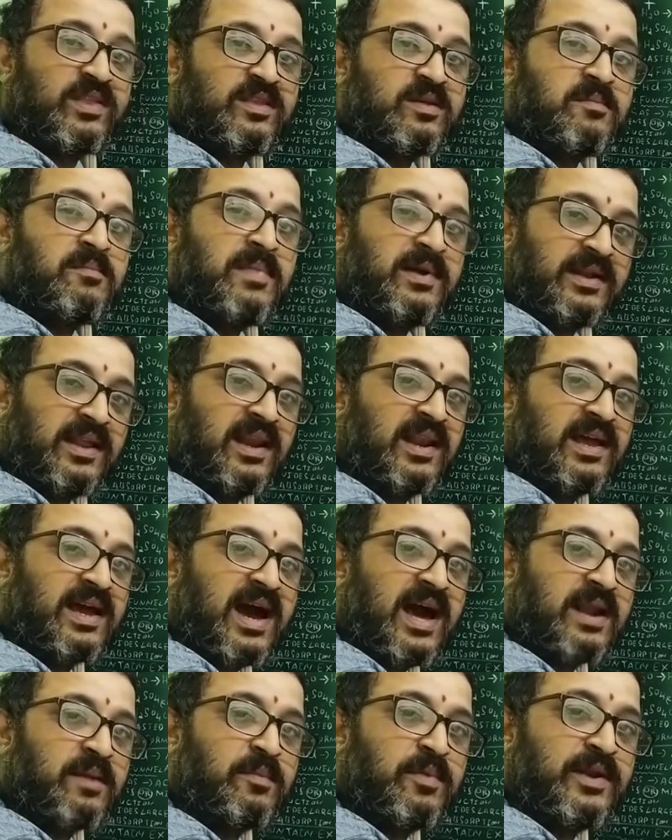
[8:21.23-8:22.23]
with metal
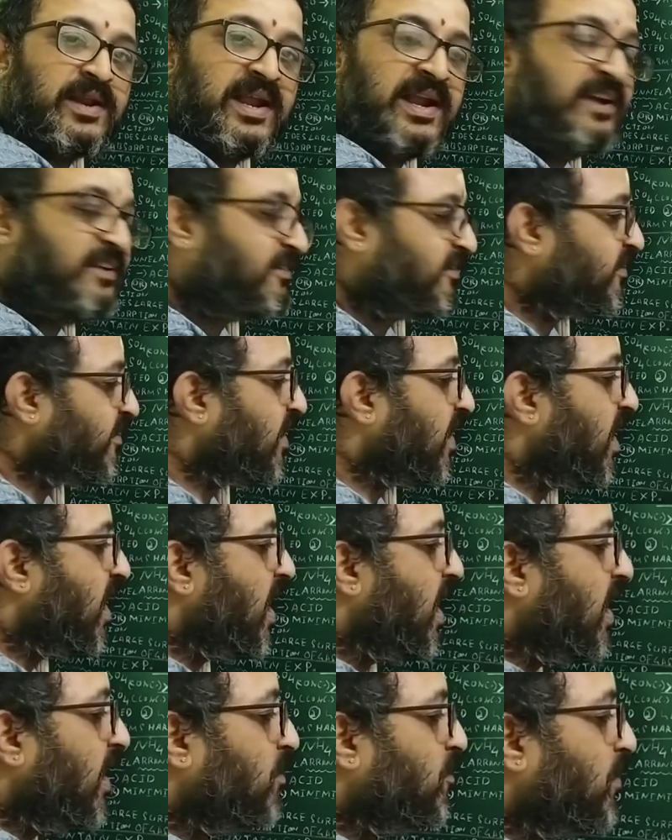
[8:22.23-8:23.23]
carbonates
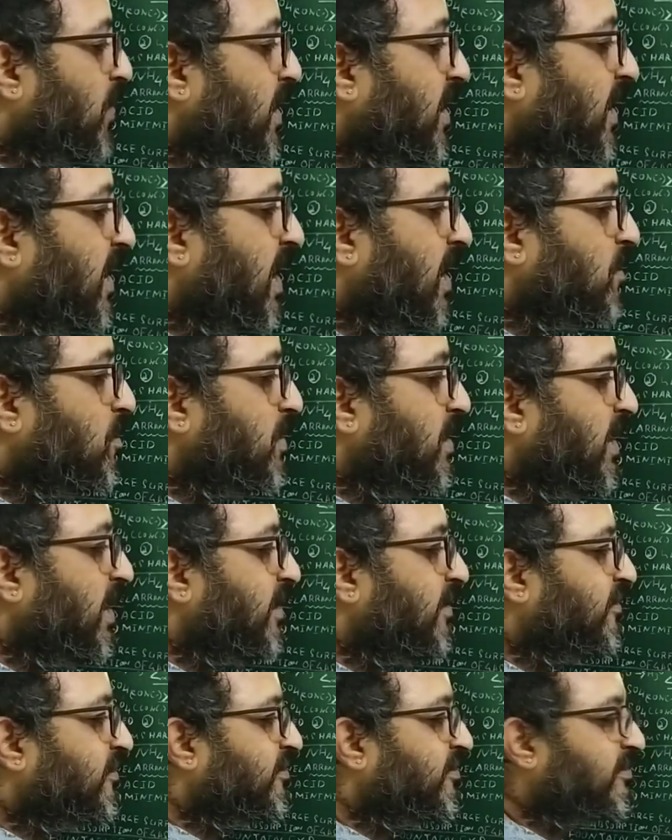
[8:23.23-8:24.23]
or
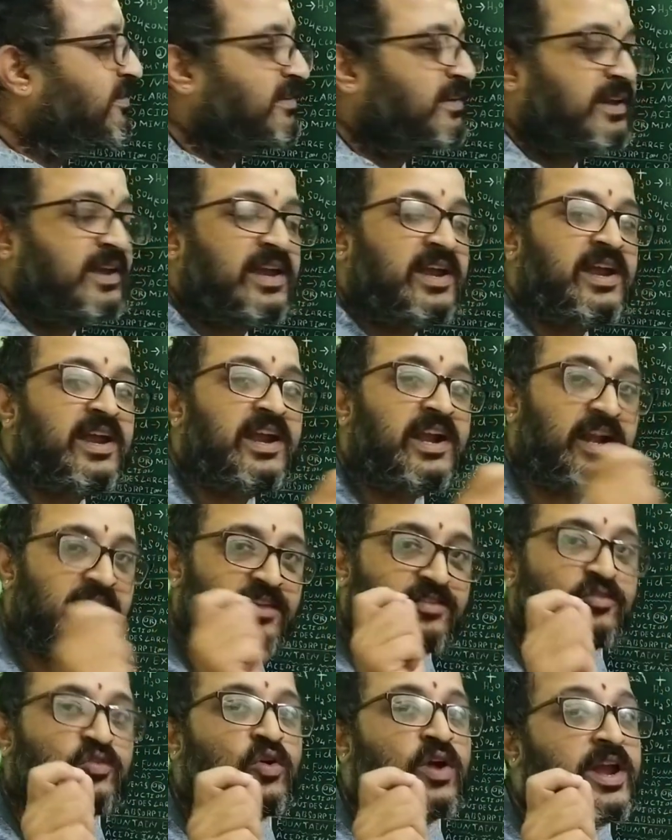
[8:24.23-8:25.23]
bicarbonates, it
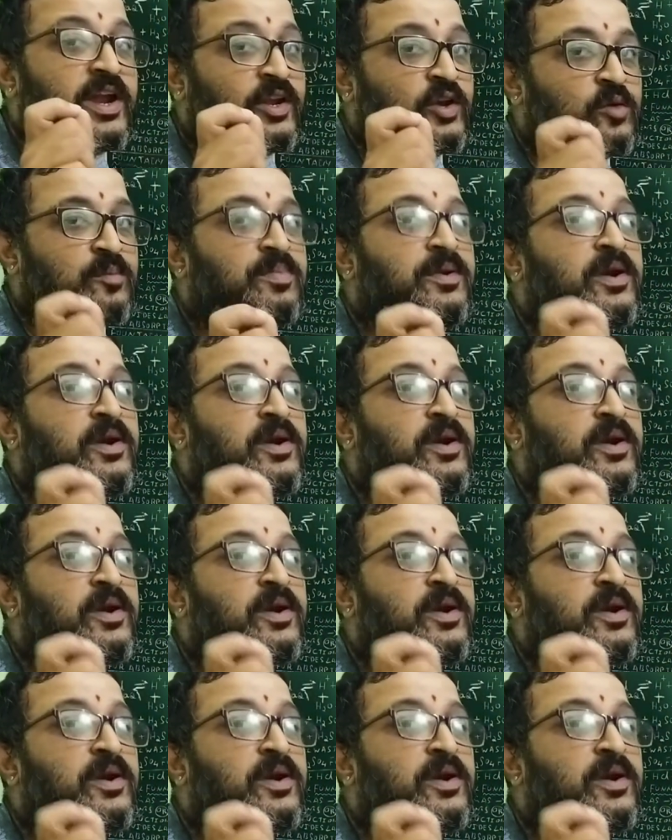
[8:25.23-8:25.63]
is going to